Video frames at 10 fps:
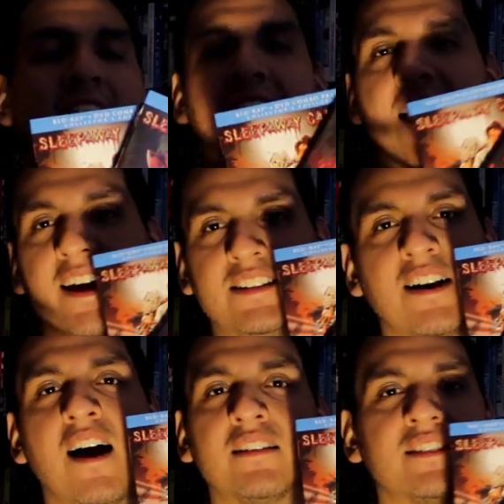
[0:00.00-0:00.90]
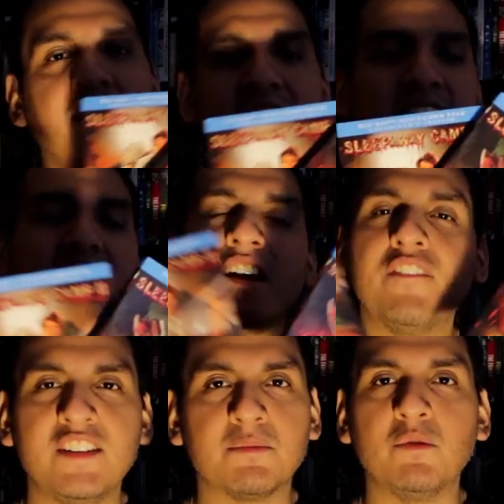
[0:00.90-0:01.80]
And honestly, guys, I
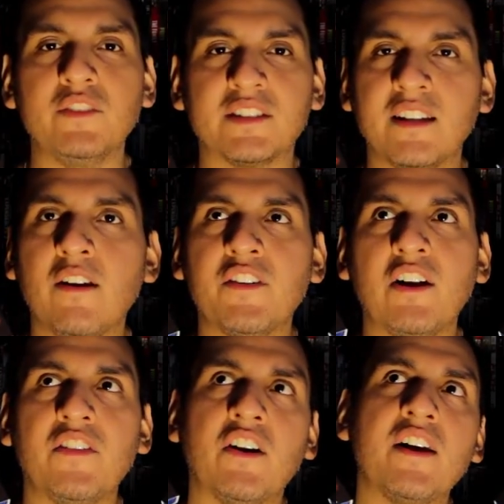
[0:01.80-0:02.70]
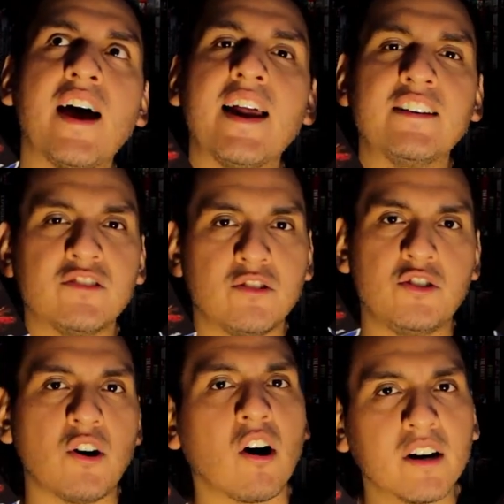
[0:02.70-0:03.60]
love these movies. You know, they're not as
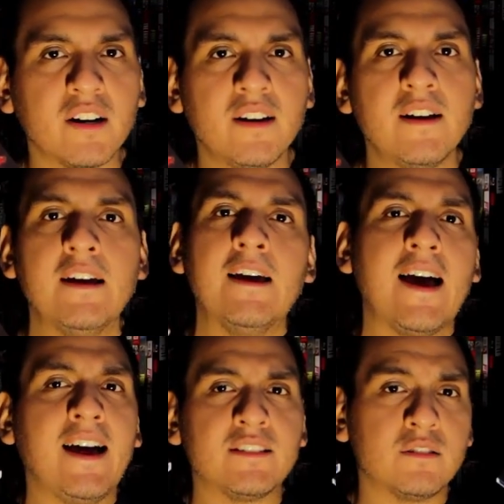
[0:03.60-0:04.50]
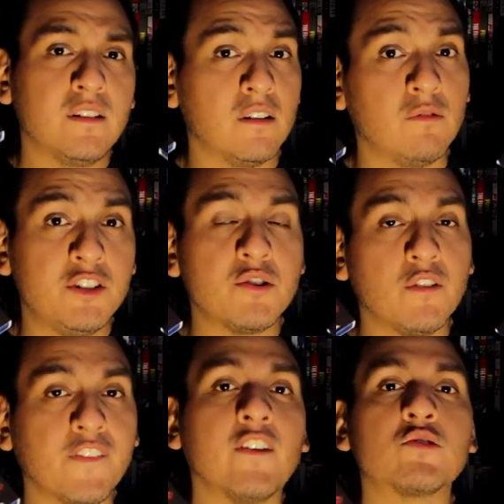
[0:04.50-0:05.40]
dark as the
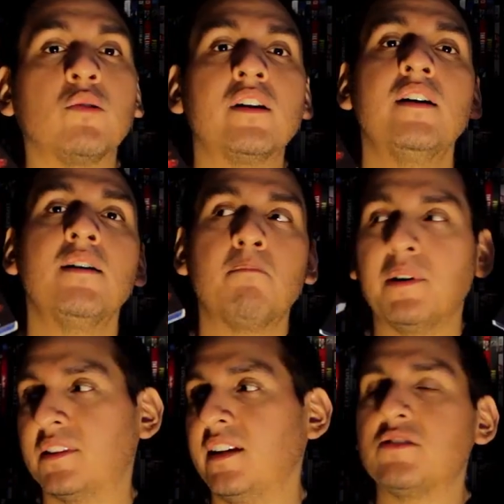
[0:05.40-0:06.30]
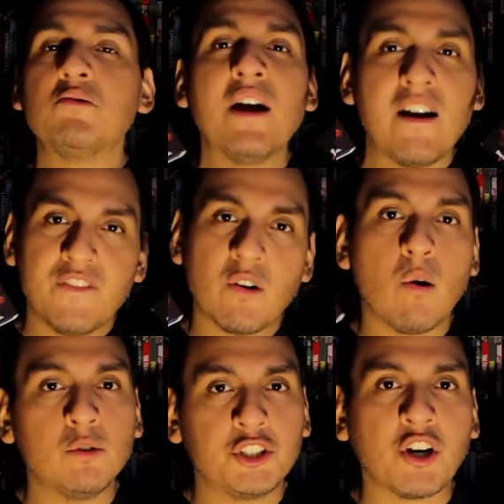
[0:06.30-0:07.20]
original first one, but they do have their
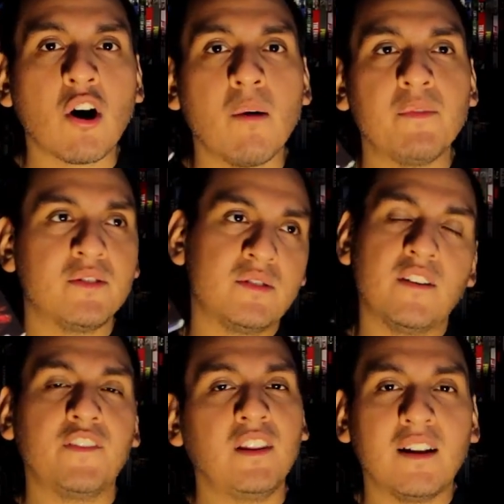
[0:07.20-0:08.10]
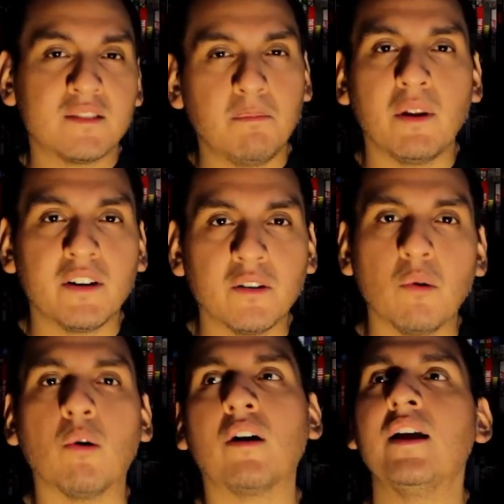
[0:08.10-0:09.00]
own charm. There's definitely lots of blood and
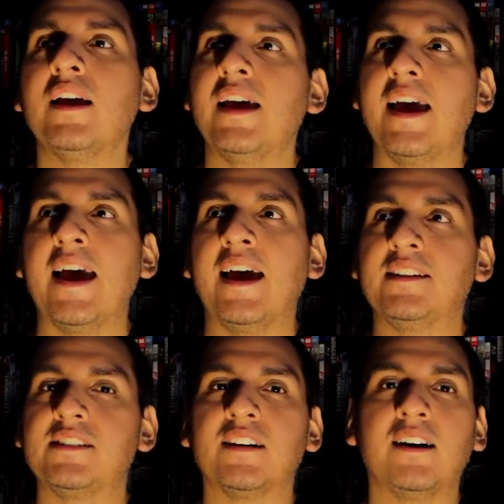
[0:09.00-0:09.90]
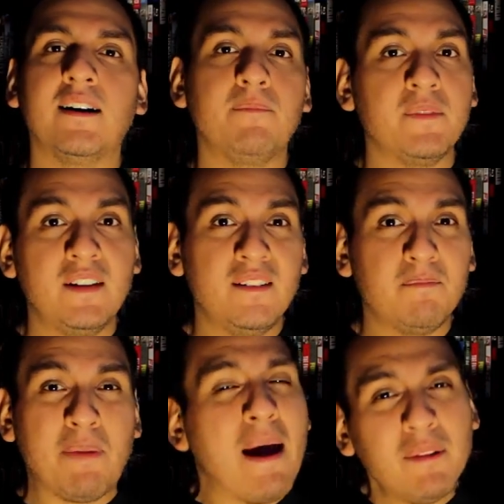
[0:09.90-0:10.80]
gore. And,
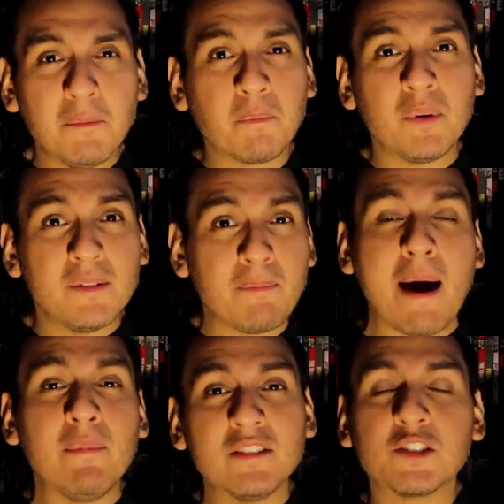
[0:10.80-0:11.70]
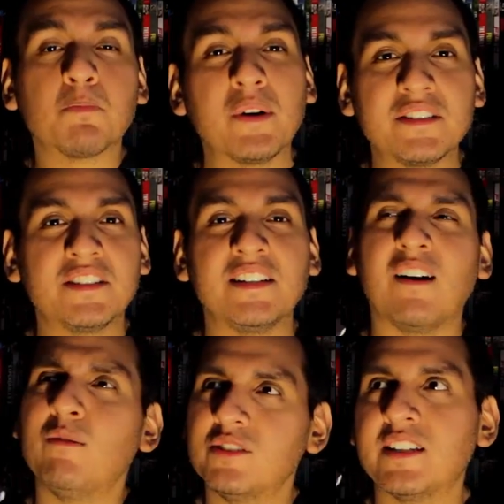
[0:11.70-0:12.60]
Pamela Springsteen, I
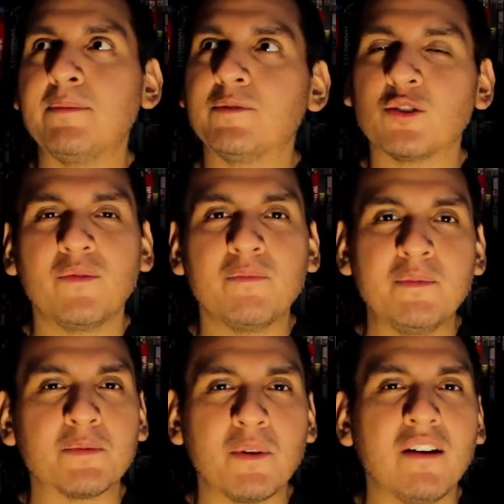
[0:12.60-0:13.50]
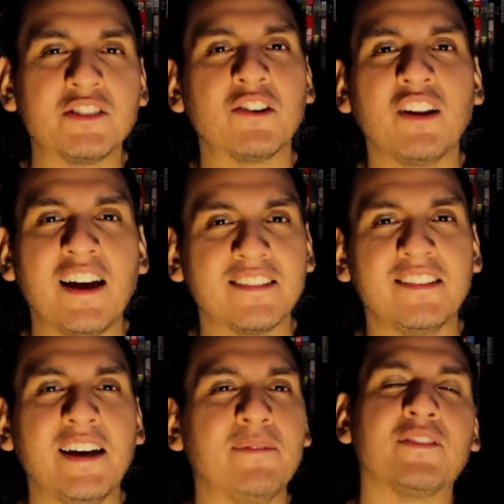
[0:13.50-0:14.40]
always keep mispronouncing her
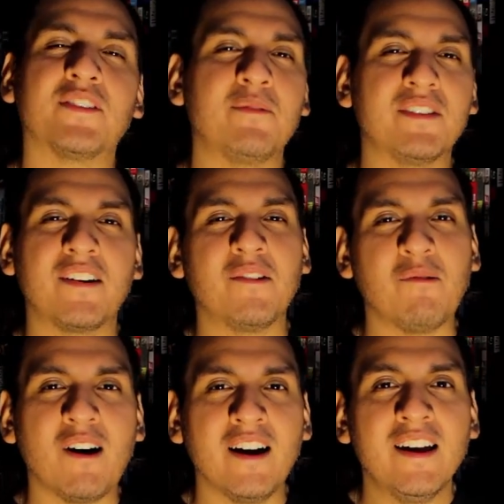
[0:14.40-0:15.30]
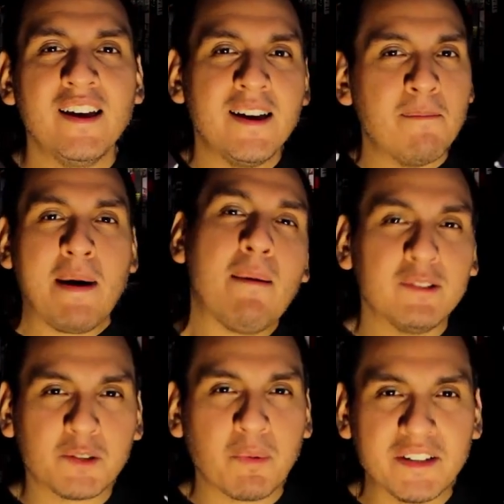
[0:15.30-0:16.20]
last name for some reason, I don't know why.
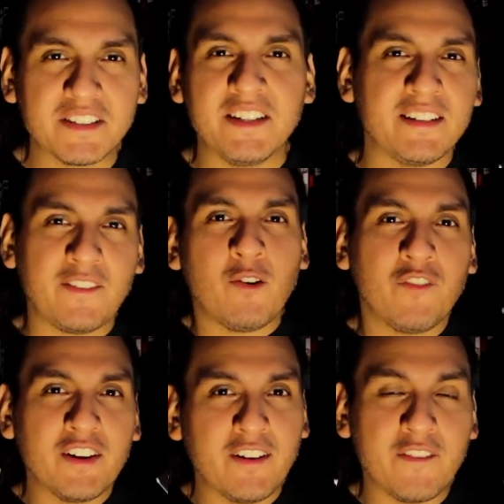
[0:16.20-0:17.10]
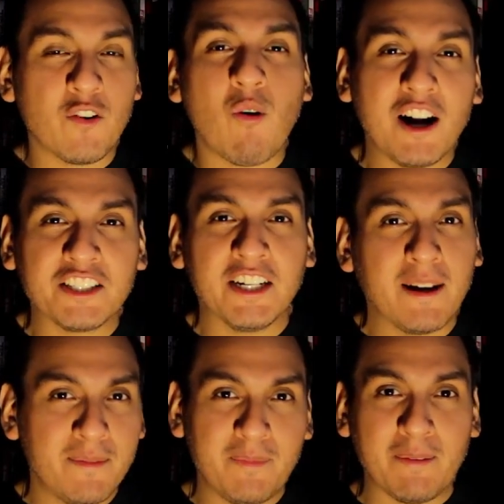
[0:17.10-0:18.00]
Pamela Springsteen, hopefully, if you're watching,
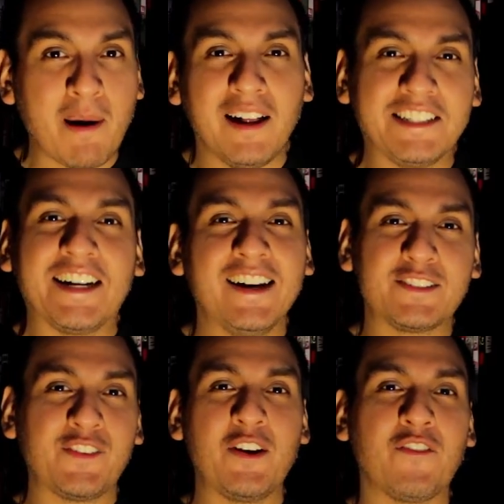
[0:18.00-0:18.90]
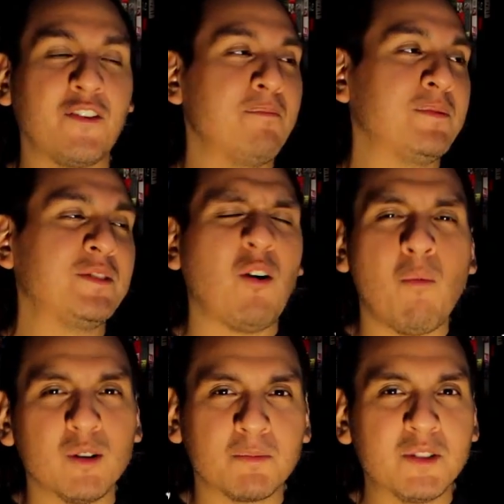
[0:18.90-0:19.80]
I apologize for, you know, for
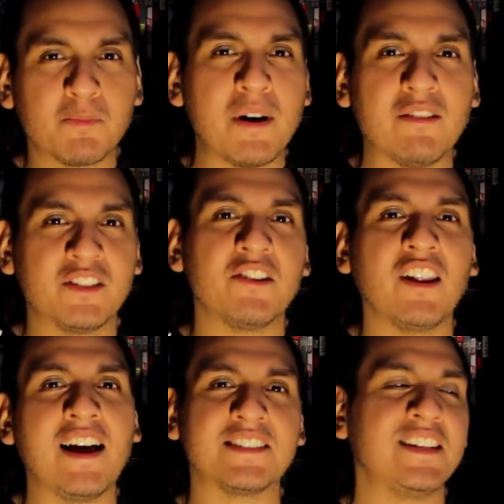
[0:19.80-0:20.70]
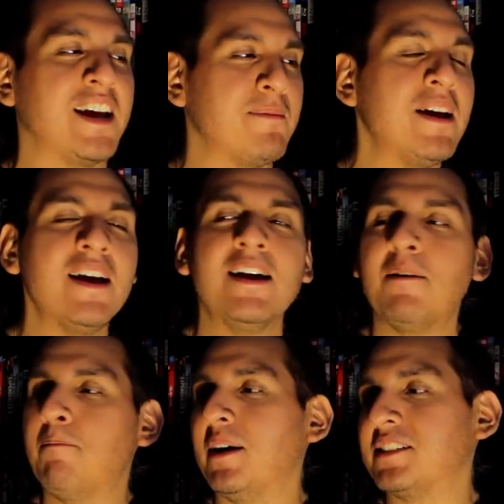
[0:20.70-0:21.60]
almost mispronouncing your last name.
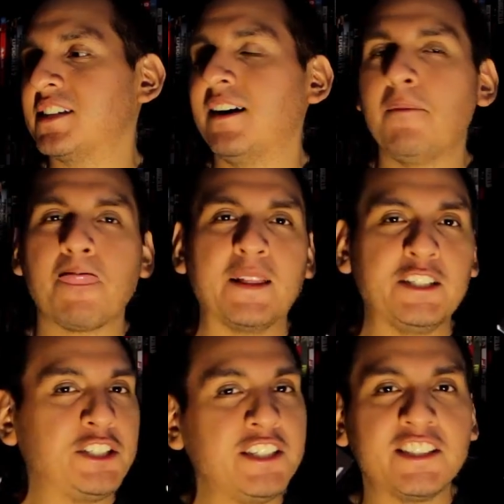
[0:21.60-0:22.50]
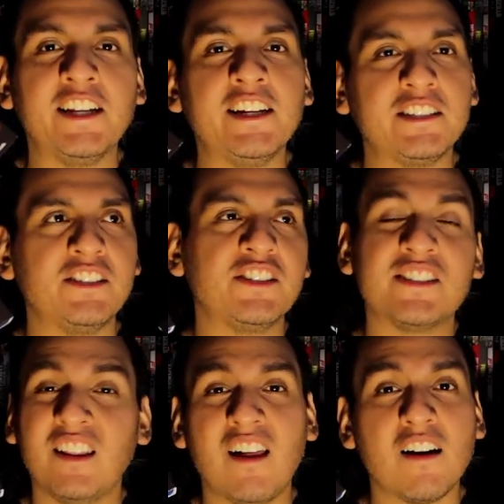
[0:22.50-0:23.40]
But she's in it,
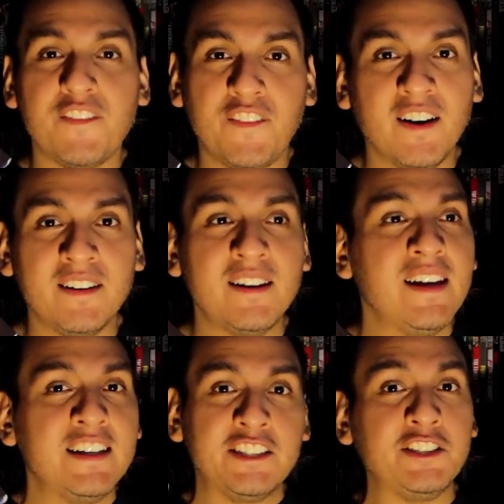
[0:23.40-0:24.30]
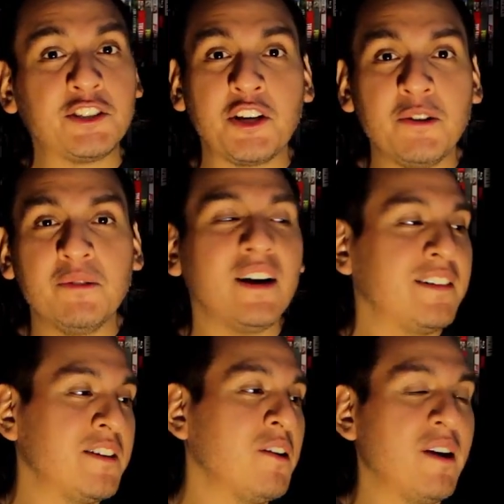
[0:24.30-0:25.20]
she's a lot of fun, she's cute,
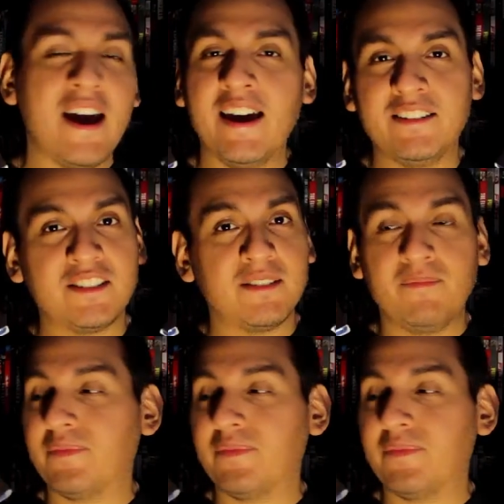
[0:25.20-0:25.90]
you know, and